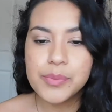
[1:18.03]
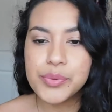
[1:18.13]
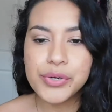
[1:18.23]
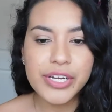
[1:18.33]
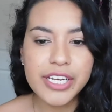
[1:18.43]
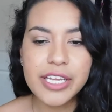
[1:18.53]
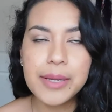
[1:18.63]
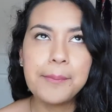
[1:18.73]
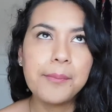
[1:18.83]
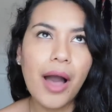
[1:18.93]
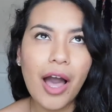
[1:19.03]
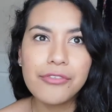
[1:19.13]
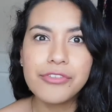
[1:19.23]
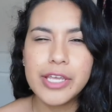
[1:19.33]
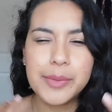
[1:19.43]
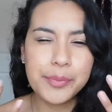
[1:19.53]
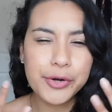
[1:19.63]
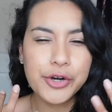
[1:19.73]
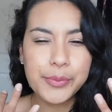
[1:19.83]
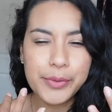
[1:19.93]
pretty mauvey,
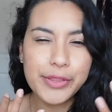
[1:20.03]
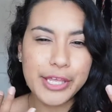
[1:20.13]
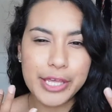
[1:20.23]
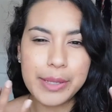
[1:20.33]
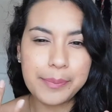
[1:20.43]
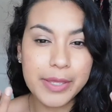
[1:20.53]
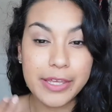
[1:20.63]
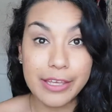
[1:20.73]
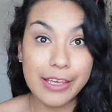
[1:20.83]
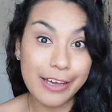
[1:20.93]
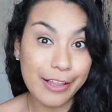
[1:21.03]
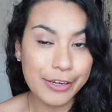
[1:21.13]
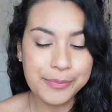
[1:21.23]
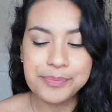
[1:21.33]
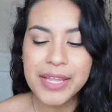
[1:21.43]
purpley, pinky color,